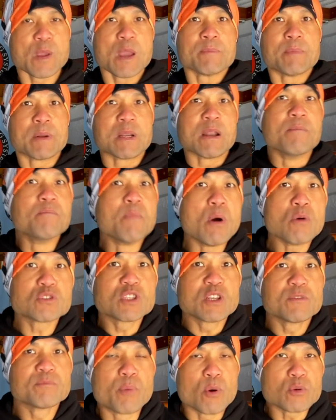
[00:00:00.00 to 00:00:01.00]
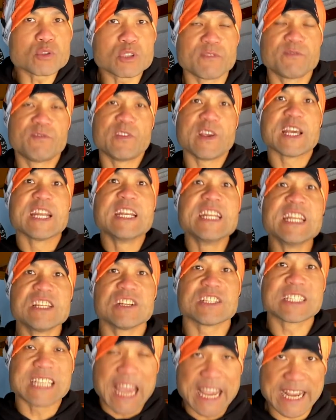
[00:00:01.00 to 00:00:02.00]
but the most important thing, you need
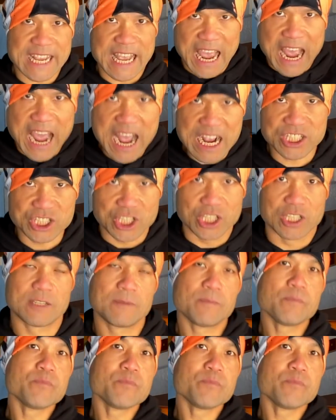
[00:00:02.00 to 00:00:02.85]
to take action.